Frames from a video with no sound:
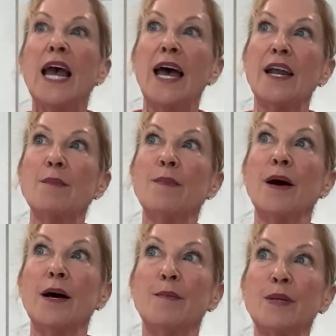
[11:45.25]
And
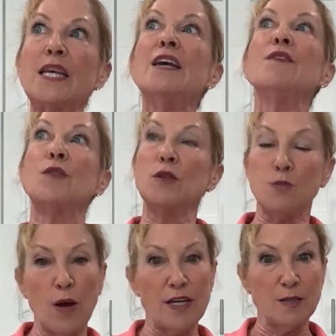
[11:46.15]
I believe that it's
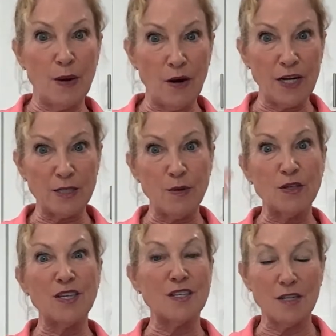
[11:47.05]
white asparagus
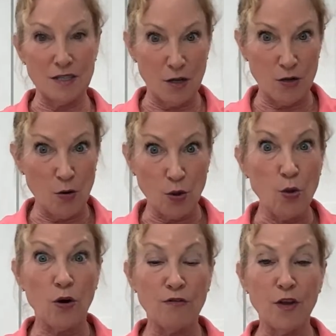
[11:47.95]
because it's no
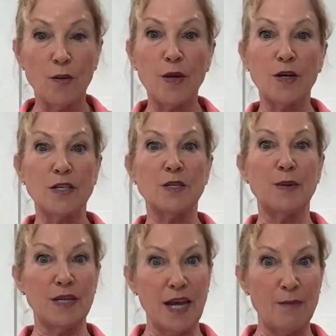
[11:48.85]
chlorophyll, because it's
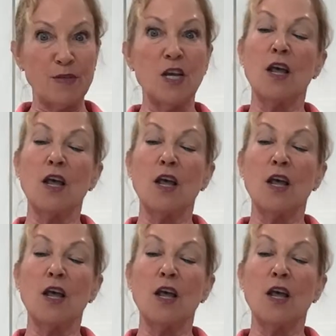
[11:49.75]
been kept